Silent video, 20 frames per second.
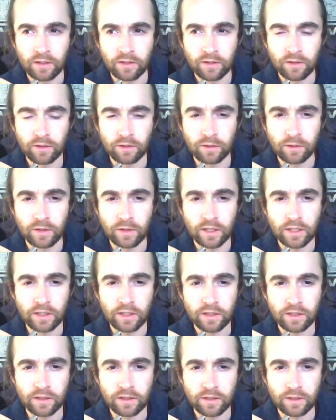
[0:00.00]
The
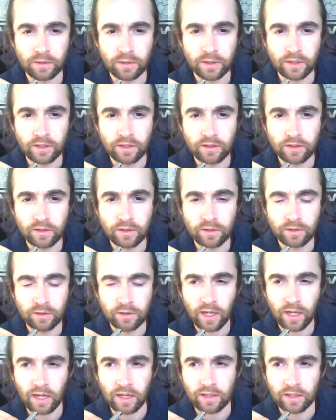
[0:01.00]
degree that we can do
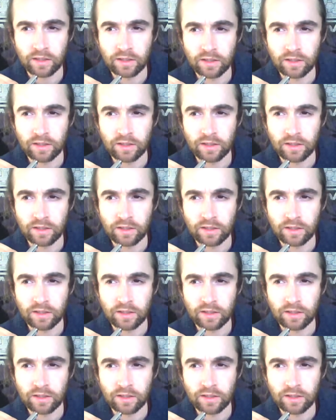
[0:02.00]
that